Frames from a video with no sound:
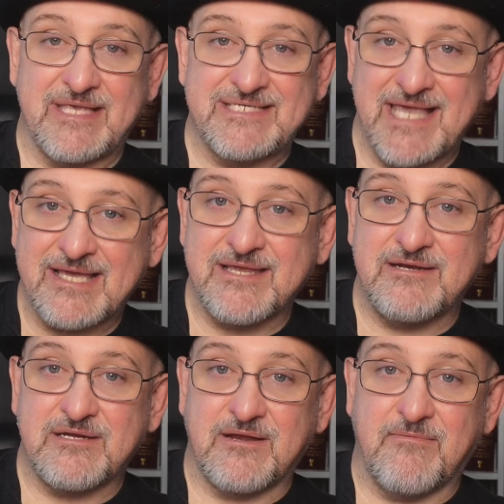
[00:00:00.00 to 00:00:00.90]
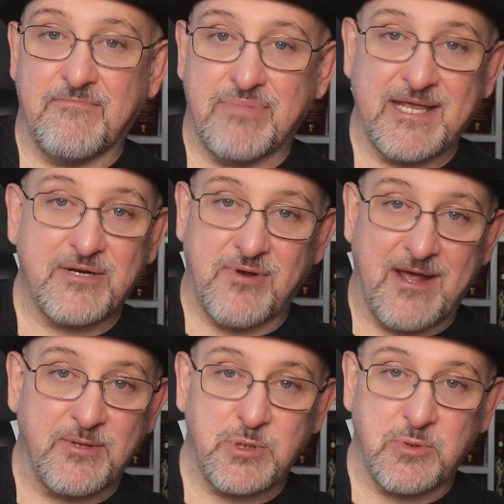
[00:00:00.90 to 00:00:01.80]
second Blake
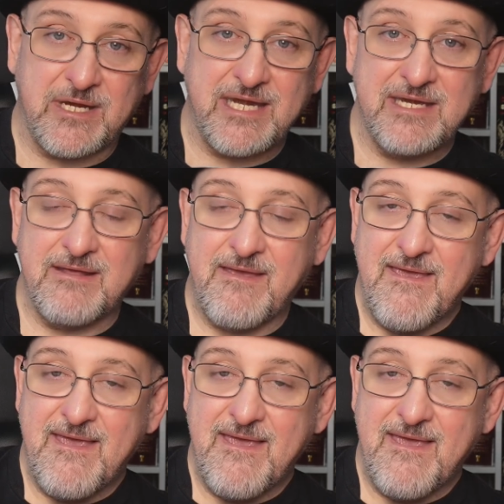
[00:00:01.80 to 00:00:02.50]
Crouch read.